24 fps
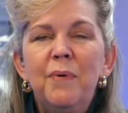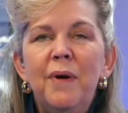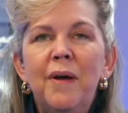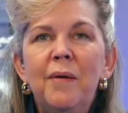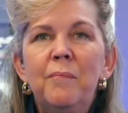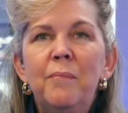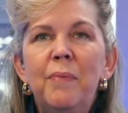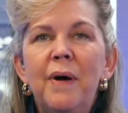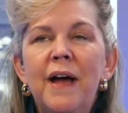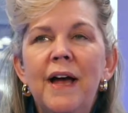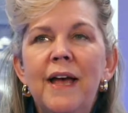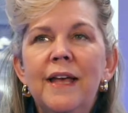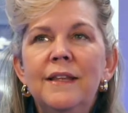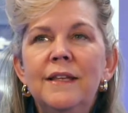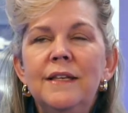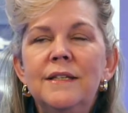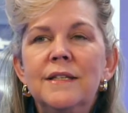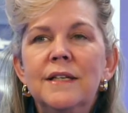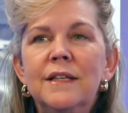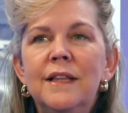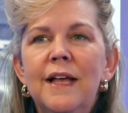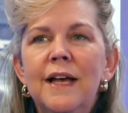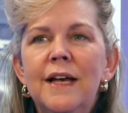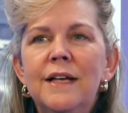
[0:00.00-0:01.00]
on buying
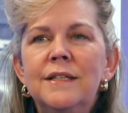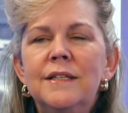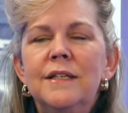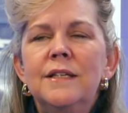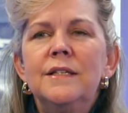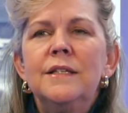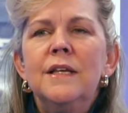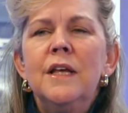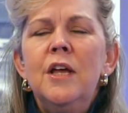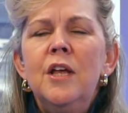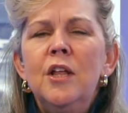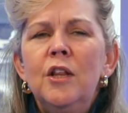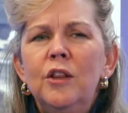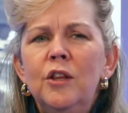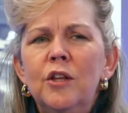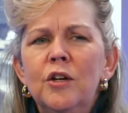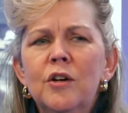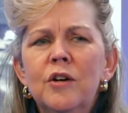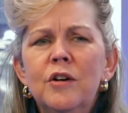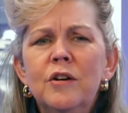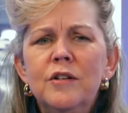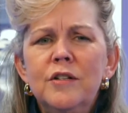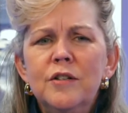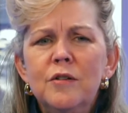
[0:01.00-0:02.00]
these classes,
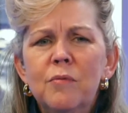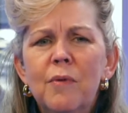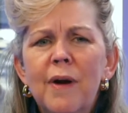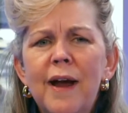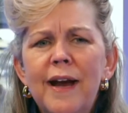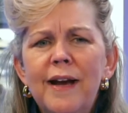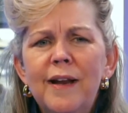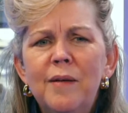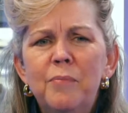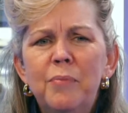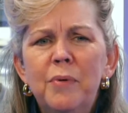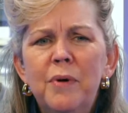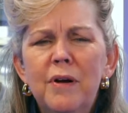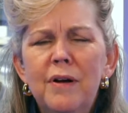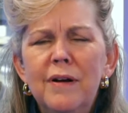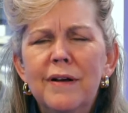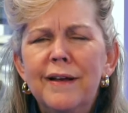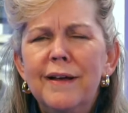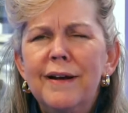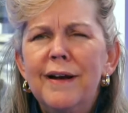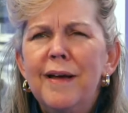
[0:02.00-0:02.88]
learn to write a book.